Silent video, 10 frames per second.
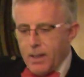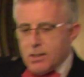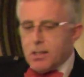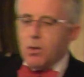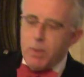
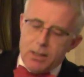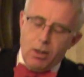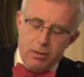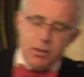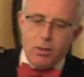So we
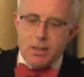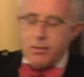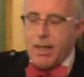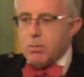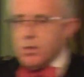got through it
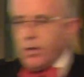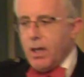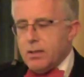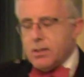and that was fine.